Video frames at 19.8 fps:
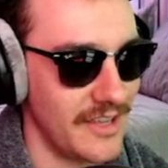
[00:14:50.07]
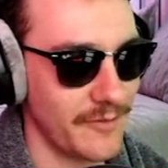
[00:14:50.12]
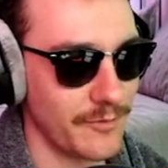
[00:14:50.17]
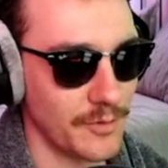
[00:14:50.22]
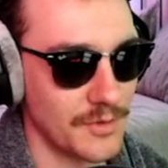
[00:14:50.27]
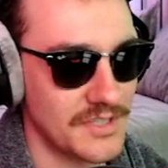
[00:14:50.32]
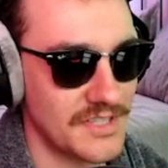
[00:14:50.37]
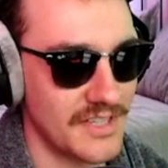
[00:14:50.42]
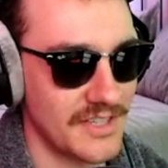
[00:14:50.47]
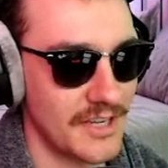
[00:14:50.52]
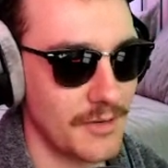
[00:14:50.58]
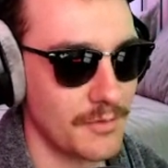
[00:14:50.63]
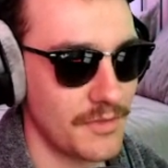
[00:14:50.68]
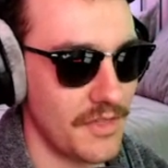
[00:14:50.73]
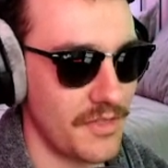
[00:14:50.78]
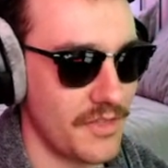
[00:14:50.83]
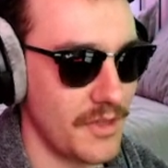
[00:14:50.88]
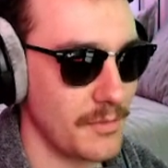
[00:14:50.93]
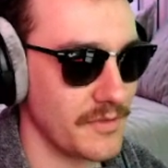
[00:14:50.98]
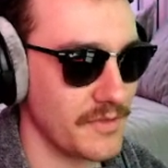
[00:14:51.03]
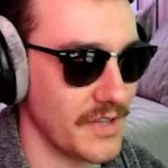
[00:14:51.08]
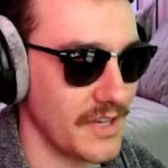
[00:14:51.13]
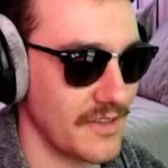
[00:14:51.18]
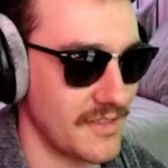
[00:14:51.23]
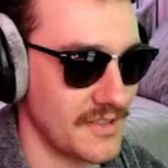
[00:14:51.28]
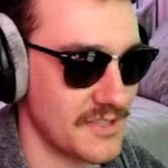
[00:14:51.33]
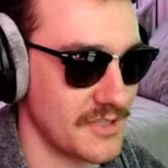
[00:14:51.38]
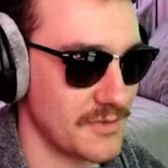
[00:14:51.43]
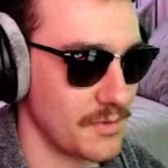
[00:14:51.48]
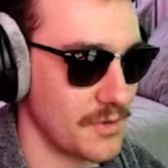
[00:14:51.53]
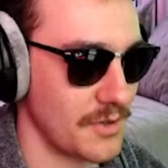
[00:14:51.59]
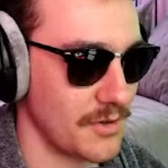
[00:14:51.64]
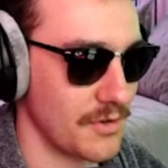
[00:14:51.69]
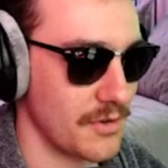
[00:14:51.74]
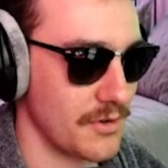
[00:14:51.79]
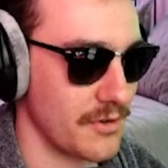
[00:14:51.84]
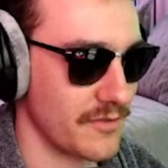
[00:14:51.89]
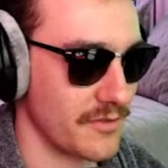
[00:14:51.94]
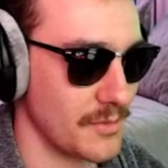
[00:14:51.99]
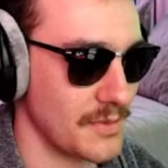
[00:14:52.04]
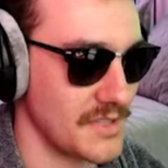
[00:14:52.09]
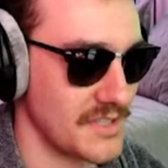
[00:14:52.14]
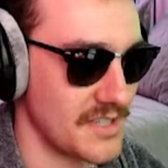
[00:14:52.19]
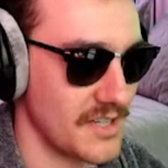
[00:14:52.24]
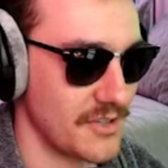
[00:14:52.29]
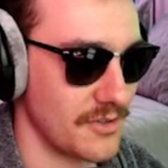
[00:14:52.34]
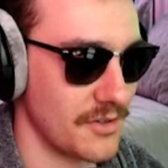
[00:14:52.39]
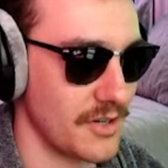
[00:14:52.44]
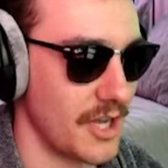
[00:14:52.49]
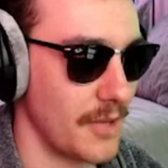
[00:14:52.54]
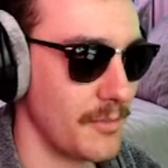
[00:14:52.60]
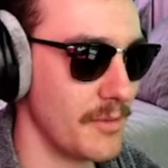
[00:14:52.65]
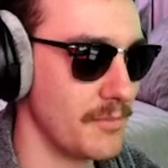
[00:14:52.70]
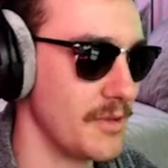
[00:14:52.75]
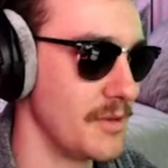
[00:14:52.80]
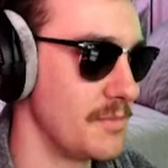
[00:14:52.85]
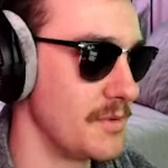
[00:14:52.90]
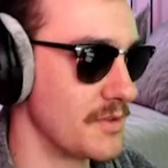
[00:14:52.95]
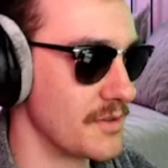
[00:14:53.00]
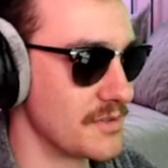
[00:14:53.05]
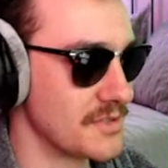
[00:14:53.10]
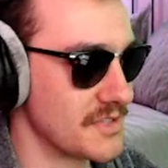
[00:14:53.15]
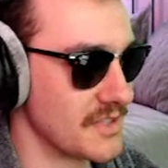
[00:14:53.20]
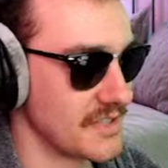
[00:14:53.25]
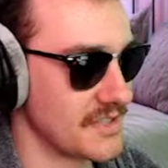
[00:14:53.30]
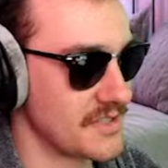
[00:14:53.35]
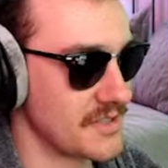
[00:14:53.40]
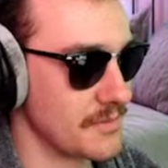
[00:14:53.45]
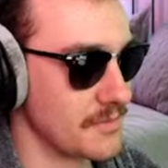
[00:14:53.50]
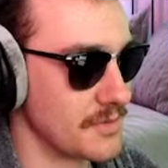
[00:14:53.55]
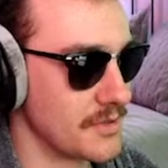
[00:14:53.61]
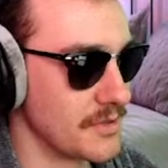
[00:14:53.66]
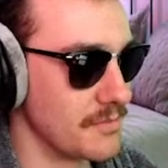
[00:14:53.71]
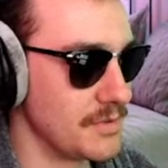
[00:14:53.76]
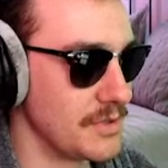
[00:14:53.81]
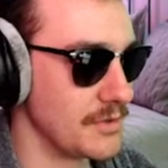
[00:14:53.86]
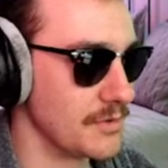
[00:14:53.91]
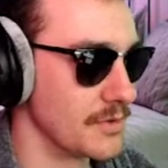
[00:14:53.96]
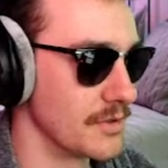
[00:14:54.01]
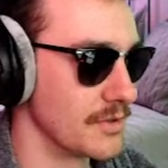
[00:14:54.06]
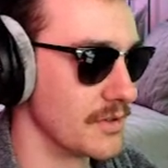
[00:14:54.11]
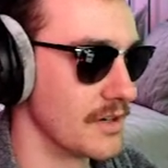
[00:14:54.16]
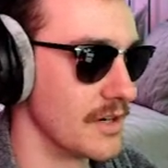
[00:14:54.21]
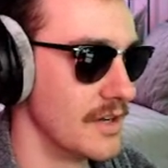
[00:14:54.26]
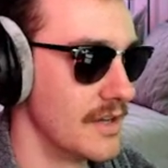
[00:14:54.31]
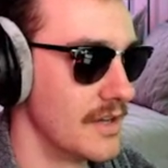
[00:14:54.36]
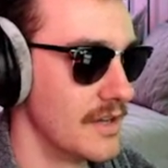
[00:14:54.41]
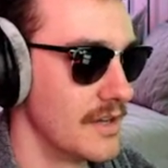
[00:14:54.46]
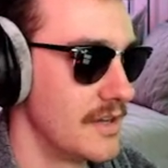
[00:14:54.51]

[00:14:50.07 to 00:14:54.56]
If we're sticking with the theme of like, this is what you're hearing from inside your helmet, maybe there's like some computer